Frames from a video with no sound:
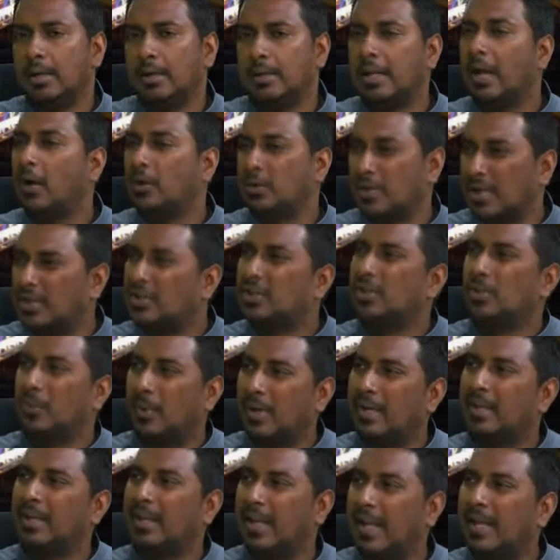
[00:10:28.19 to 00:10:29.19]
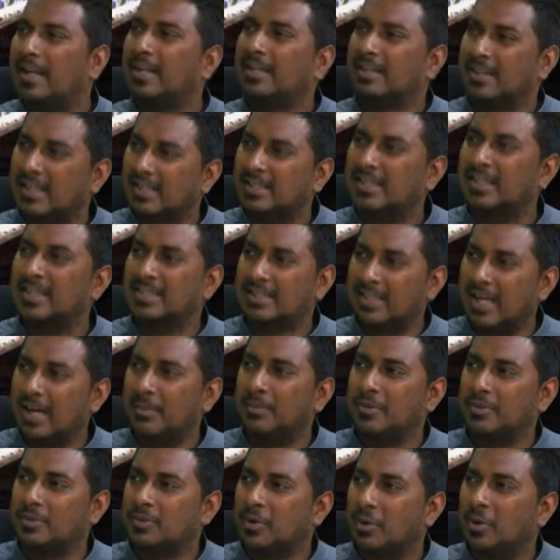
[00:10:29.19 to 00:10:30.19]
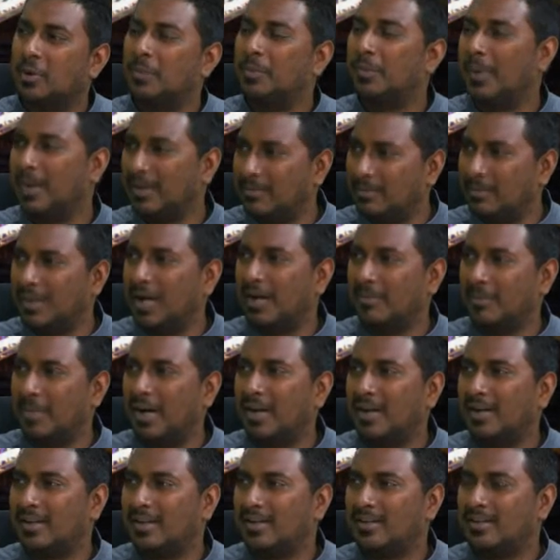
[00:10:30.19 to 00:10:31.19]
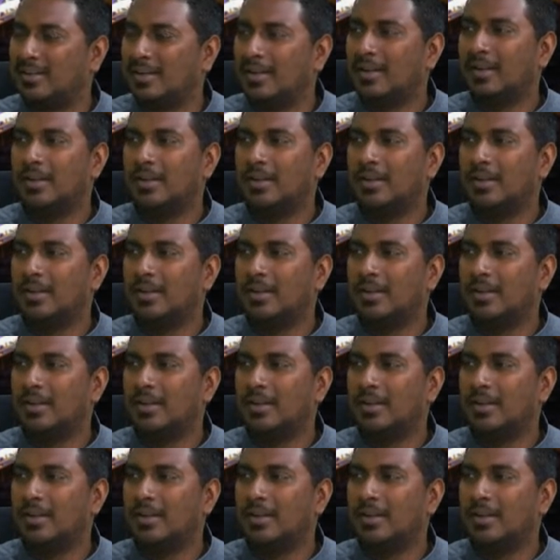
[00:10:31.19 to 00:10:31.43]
Now, does she want to carry 30 assignments home and mark it?